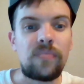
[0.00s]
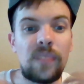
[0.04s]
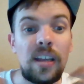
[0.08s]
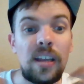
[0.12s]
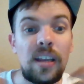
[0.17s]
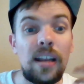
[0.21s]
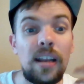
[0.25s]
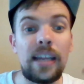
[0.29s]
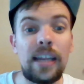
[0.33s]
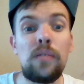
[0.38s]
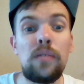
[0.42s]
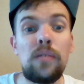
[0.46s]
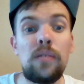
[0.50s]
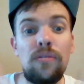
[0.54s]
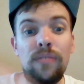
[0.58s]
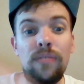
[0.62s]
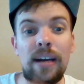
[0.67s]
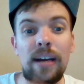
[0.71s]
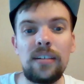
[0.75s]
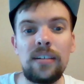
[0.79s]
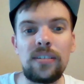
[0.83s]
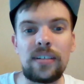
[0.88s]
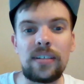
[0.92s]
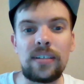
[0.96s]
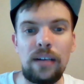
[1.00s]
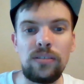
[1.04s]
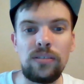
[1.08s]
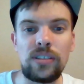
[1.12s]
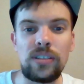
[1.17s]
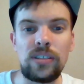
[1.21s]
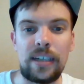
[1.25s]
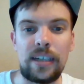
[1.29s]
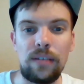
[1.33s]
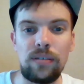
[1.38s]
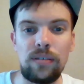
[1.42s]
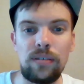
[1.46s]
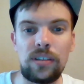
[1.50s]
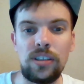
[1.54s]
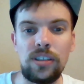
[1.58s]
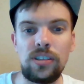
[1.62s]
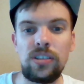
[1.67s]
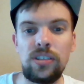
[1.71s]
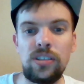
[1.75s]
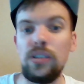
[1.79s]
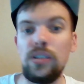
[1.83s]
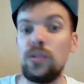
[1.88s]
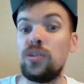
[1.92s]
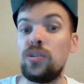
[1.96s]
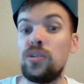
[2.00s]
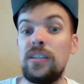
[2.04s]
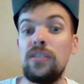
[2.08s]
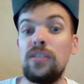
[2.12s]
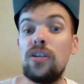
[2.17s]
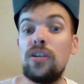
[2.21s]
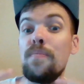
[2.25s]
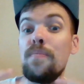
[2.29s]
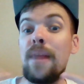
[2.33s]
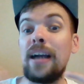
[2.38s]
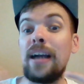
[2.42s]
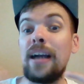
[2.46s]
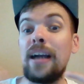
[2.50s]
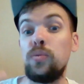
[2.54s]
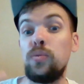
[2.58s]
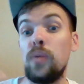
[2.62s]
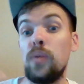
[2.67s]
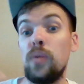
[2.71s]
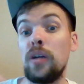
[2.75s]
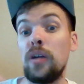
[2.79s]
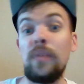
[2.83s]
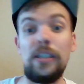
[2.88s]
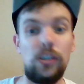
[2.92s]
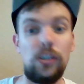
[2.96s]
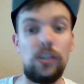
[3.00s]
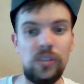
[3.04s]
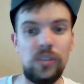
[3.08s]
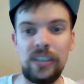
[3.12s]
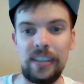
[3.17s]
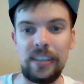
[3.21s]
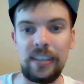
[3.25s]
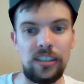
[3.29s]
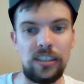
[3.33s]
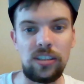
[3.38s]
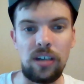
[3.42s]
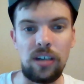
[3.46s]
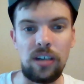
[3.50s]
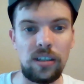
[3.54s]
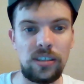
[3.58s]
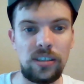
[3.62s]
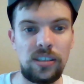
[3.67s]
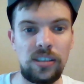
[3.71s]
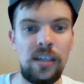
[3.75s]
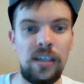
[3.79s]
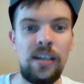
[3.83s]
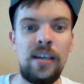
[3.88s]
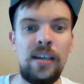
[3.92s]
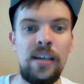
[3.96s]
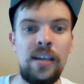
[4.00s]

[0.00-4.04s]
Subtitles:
Like with regular counter characters, you still go -1 when using these cards.